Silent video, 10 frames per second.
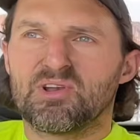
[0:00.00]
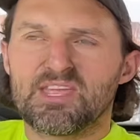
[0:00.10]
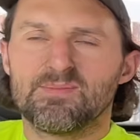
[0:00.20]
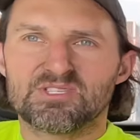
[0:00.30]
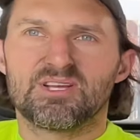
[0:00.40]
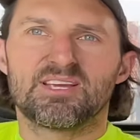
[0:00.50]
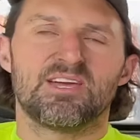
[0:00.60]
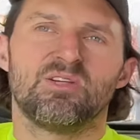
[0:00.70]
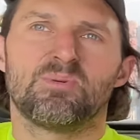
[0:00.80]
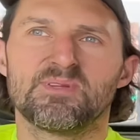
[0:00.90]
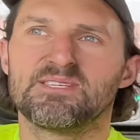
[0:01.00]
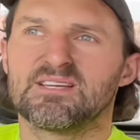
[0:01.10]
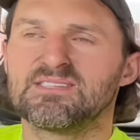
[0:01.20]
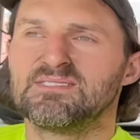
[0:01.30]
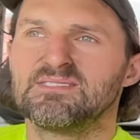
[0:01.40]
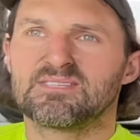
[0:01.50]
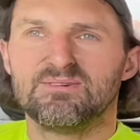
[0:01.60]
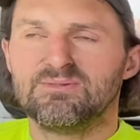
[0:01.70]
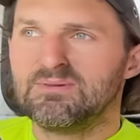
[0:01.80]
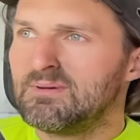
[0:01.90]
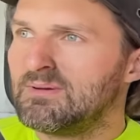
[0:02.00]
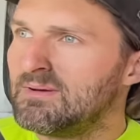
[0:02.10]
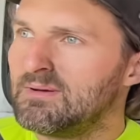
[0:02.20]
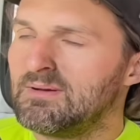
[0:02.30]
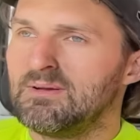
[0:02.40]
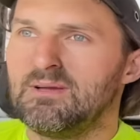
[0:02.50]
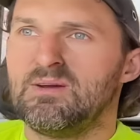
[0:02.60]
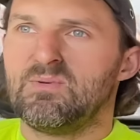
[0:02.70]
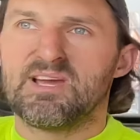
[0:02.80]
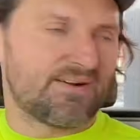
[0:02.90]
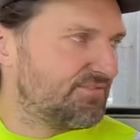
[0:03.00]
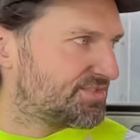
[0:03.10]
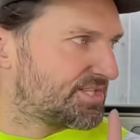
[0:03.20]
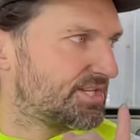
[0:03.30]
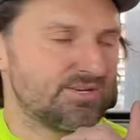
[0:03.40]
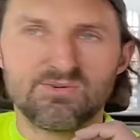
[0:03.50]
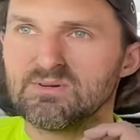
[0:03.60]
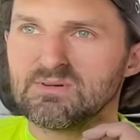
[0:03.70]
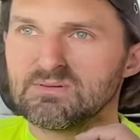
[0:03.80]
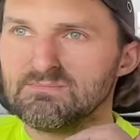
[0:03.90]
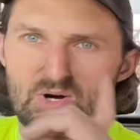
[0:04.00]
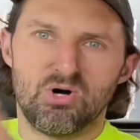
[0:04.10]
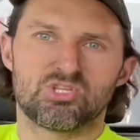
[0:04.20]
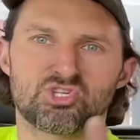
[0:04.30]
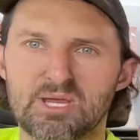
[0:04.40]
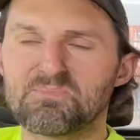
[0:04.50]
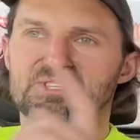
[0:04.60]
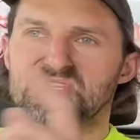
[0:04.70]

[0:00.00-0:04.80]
them until I get an operator's license. So we're having to do more trips